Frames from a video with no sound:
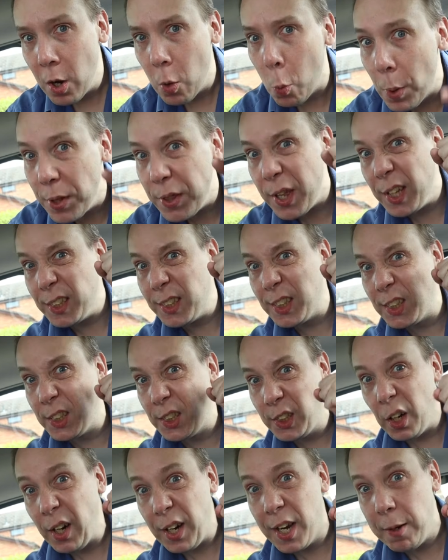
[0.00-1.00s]
when they're
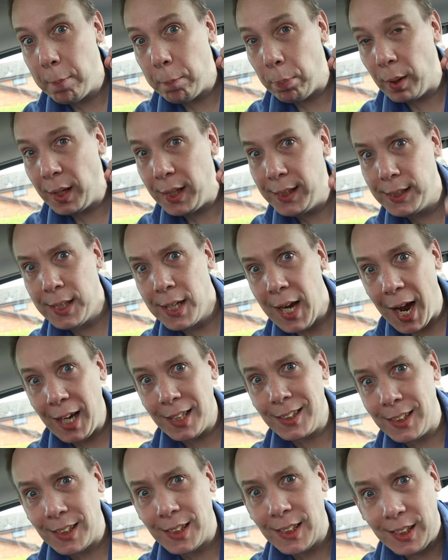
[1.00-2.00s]
stuck in place
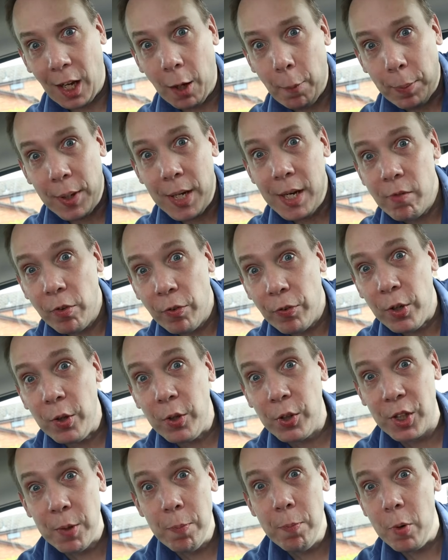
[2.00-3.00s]
and stubbornly
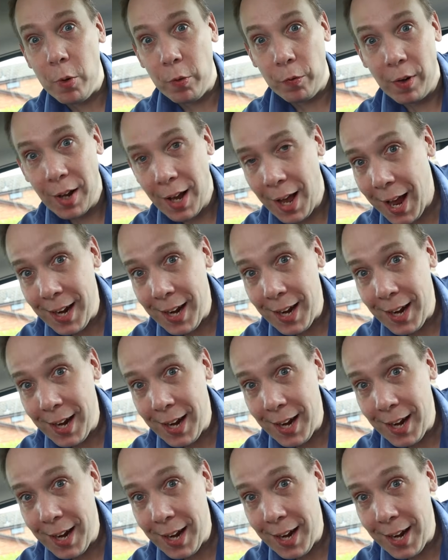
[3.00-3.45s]
refuse to move.